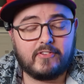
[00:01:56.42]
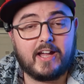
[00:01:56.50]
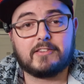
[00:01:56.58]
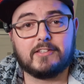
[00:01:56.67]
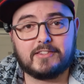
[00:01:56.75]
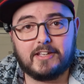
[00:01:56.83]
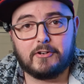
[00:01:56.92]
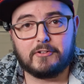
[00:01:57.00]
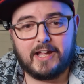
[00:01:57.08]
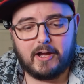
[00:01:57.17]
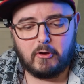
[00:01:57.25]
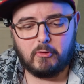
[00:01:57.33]
fact that they are
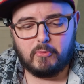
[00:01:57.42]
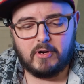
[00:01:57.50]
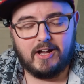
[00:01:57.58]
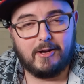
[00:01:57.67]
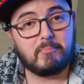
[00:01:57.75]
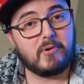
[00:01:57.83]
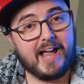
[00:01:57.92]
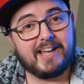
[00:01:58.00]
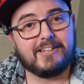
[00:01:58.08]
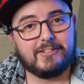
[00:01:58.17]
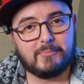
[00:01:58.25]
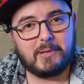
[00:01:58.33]
now
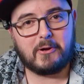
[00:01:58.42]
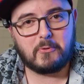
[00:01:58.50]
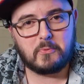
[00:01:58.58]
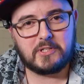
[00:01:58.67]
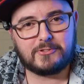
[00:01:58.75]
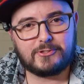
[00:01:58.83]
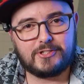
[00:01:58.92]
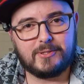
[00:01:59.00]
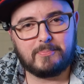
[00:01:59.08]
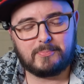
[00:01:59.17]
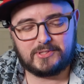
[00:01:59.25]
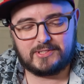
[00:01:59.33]
bragging about which
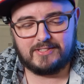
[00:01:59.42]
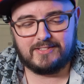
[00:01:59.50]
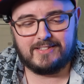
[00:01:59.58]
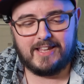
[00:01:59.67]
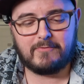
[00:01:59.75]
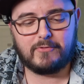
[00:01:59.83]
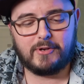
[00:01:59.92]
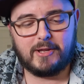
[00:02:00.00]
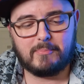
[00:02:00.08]
chips and headphone